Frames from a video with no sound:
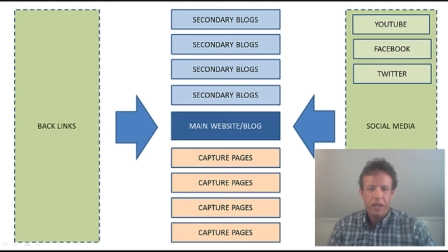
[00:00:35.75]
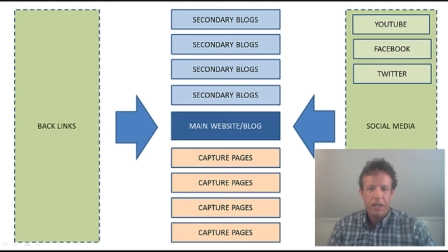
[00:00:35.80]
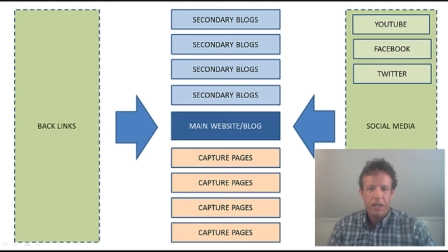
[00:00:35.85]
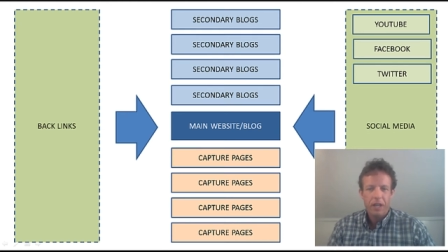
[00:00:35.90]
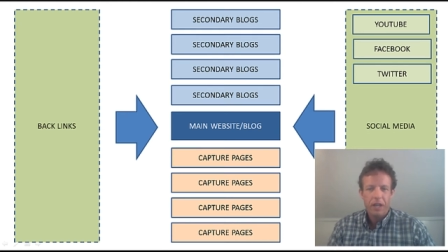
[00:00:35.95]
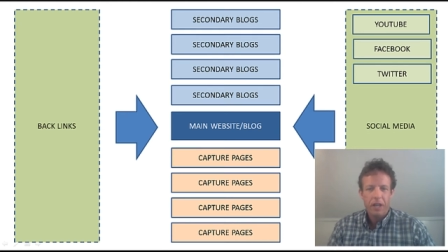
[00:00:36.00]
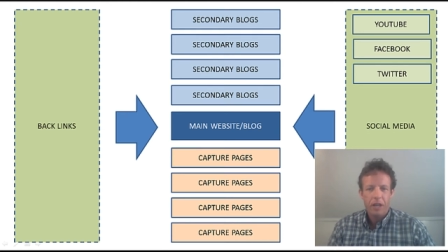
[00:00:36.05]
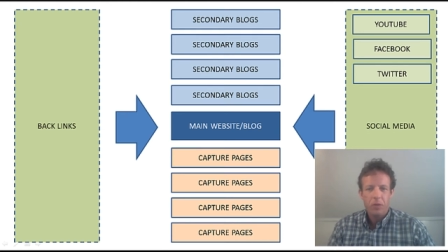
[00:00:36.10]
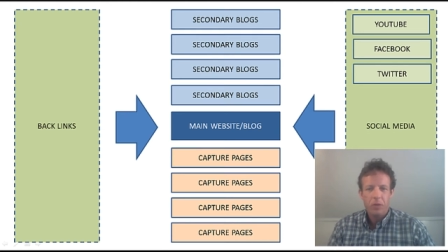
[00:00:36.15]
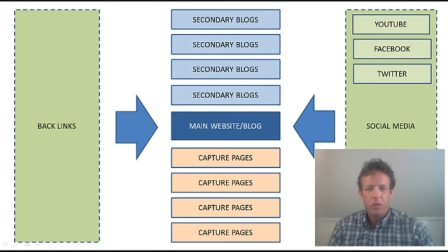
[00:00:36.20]

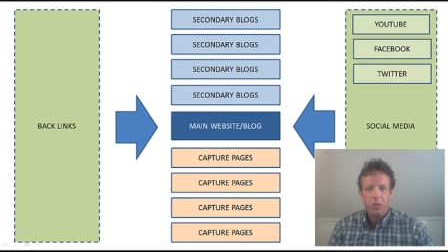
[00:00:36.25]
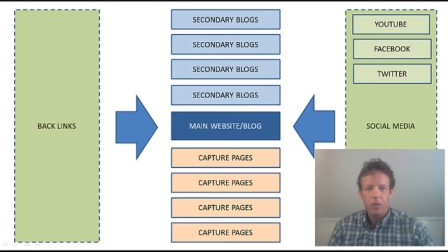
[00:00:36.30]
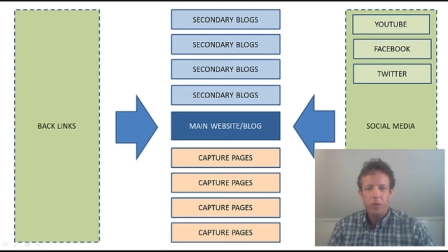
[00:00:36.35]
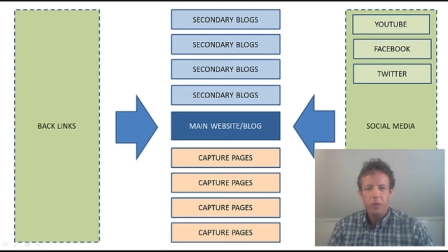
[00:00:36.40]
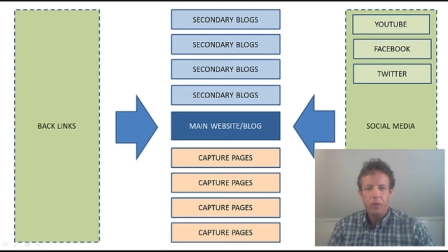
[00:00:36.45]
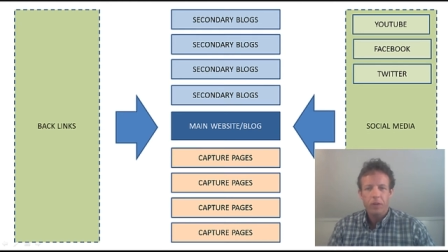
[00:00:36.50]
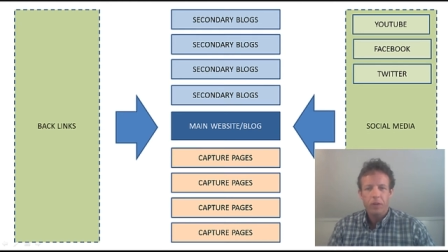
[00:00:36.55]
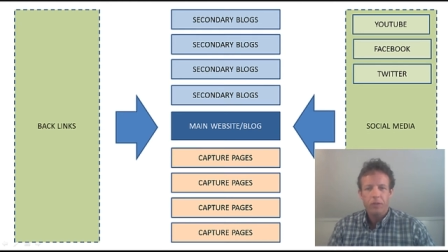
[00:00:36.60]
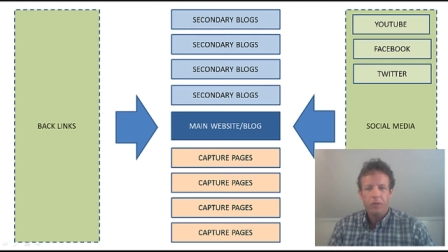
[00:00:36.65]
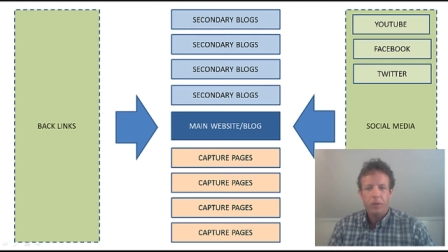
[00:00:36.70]
And I really
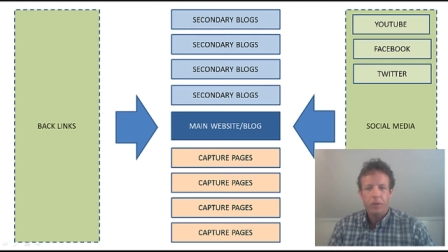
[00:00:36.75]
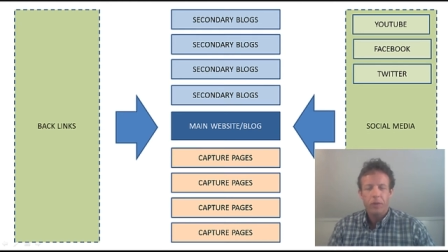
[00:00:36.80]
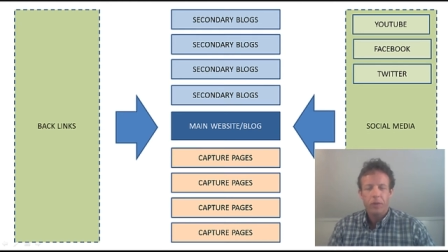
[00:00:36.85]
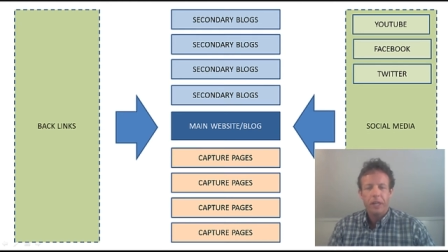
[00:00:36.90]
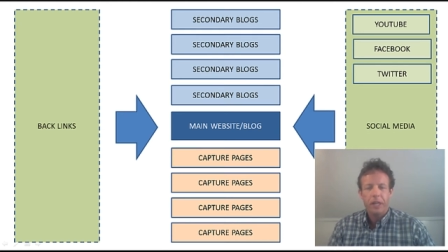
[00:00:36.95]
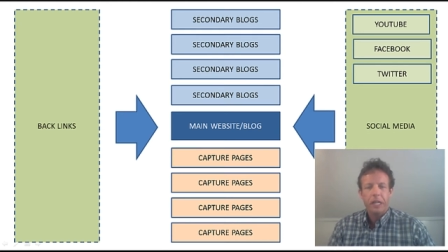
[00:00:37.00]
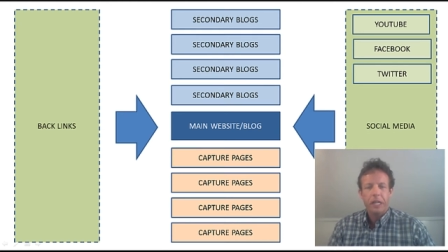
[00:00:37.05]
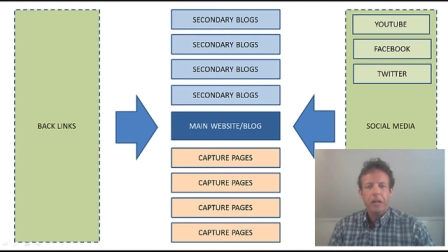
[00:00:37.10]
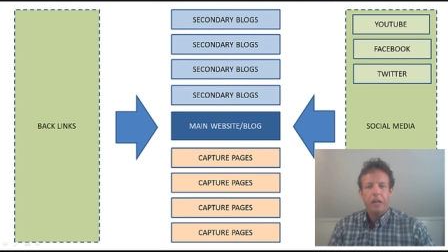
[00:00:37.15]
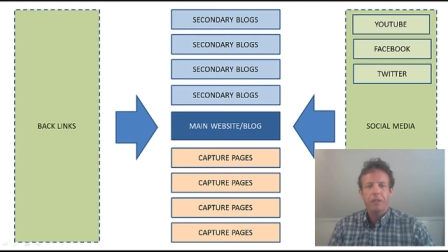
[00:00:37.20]
want to do is I
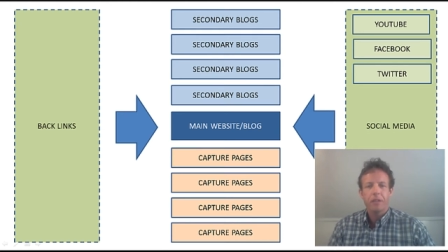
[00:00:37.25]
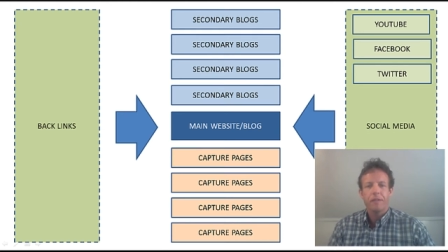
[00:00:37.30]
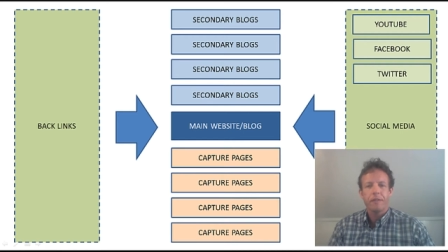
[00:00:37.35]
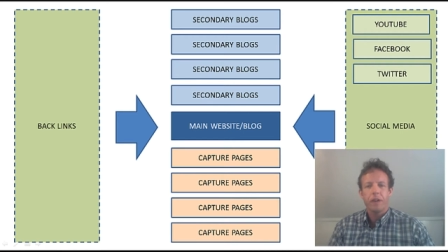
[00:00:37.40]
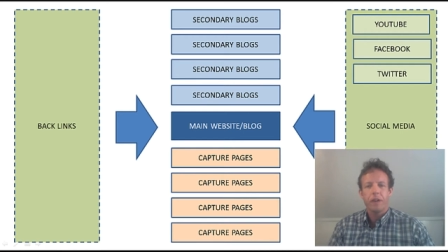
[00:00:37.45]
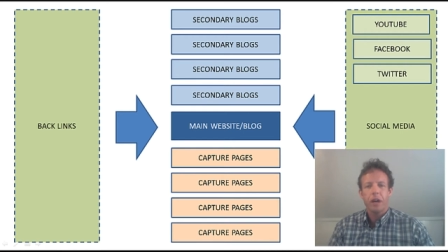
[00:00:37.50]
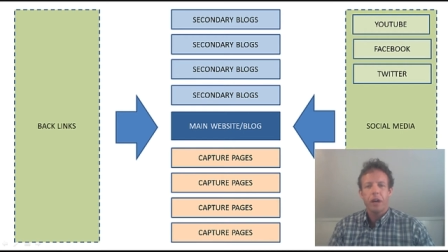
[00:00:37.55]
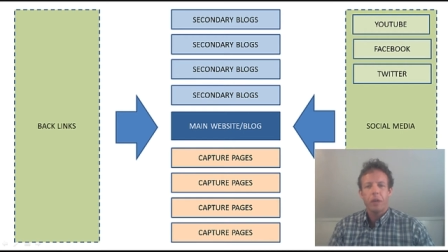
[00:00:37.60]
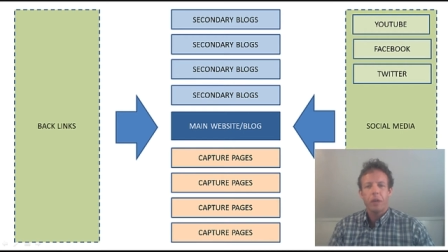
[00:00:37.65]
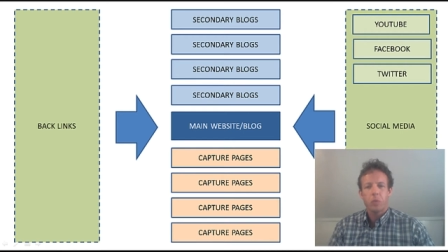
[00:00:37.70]
want to
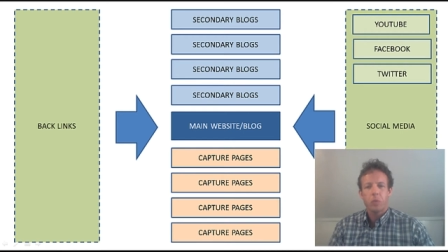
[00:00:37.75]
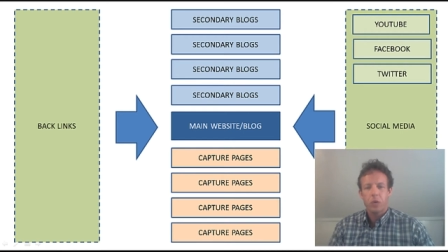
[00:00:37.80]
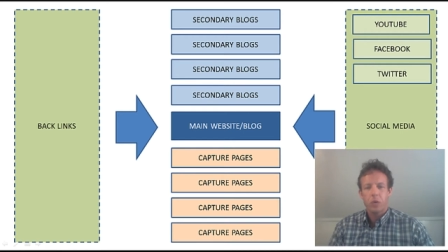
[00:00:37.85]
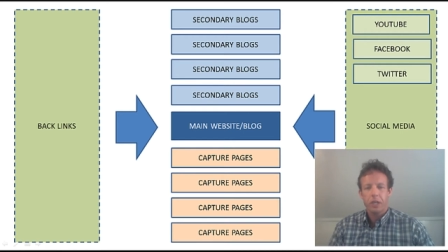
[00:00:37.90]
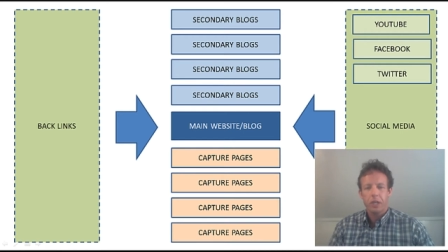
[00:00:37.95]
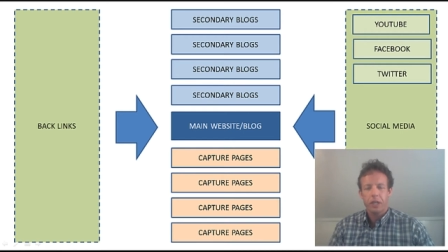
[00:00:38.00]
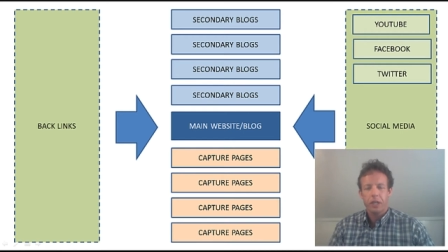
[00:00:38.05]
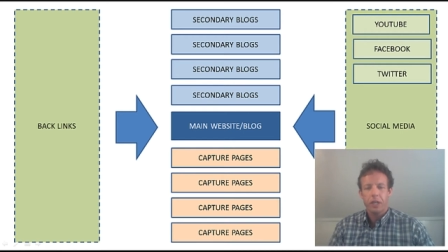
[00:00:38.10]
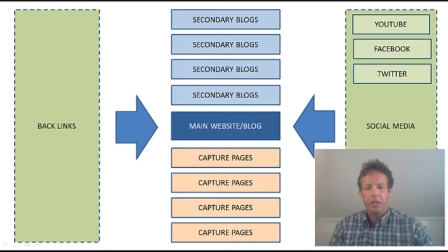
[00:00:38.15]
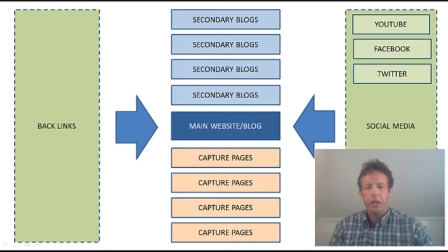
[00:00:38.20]
clarify
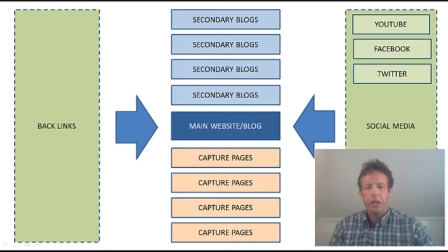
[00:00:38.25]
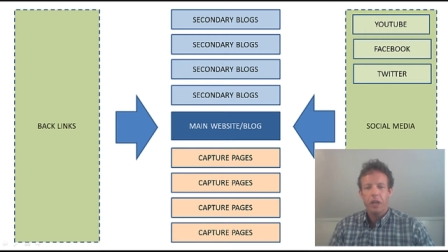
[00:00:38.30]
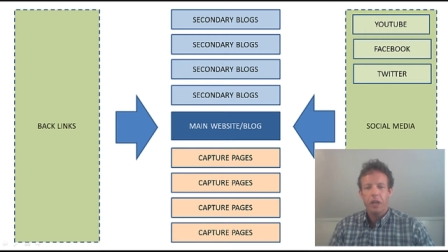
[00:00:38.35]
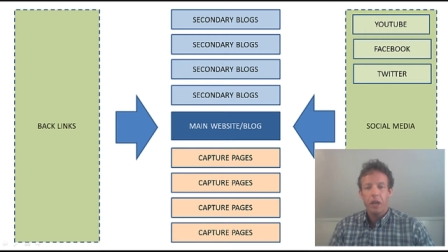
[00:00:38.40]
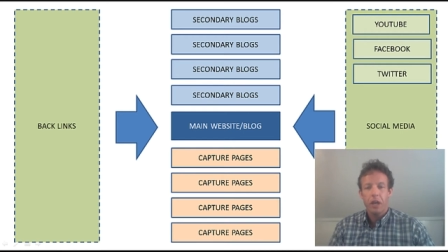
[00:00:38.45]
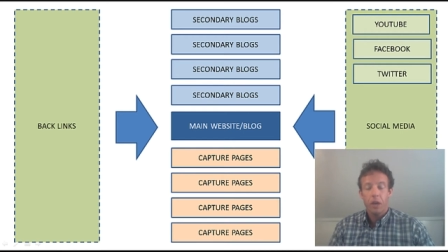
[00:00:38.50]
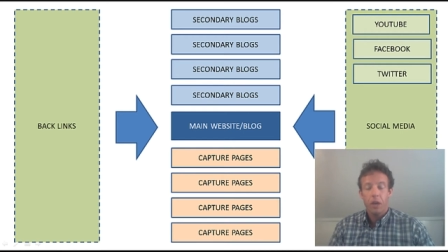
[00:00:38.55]
really